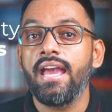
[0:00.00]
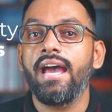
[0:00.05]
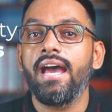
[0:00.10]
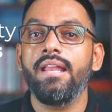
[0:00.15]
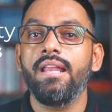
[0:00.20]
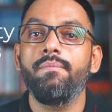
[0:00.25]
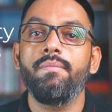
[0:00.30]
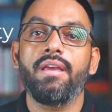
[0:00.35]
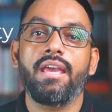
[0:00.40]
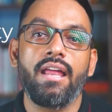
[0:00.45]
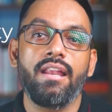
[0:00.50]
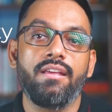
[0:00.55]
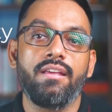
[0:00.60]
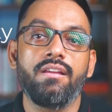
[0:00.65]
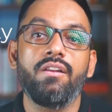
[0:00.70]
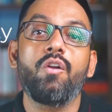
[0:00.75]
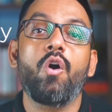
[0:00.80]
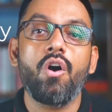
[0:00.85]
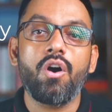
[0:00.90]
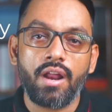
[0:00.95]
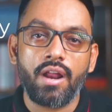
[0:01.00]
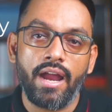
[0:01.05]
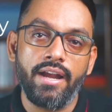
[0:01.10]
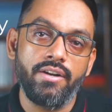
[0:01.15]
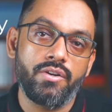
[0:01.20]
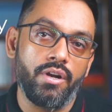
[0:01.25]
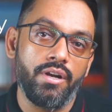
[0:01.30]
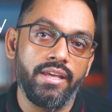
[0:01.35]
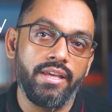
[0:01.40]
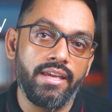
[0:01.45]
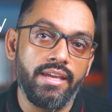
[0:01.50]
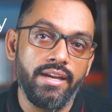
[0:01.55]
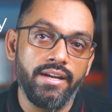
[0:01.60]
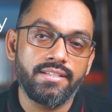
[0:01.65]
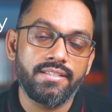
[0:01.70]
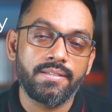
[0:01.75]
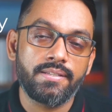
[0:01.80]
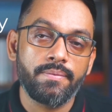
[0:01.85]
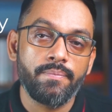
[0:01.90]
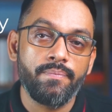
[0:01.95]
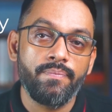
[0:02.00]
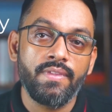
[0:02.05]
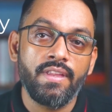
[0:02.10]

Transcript: and mechanical or hydraulic gates.